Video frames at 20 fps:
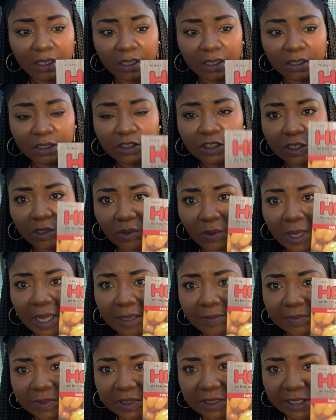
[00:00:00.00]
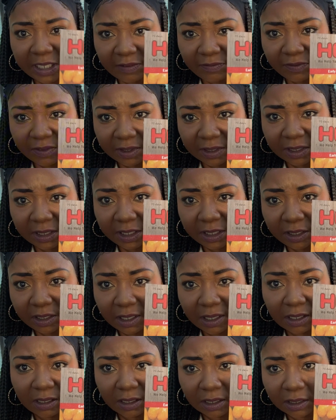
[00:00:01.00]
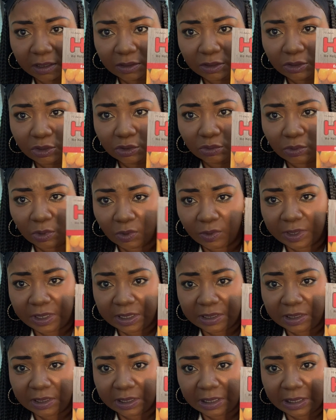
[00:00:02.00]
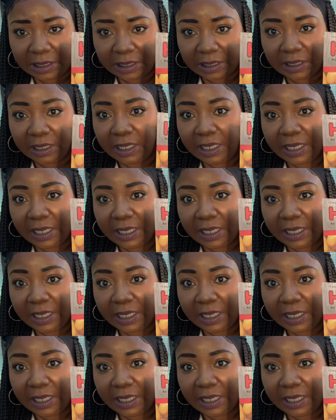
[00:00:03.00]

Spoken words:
So I'm definitely growing this again.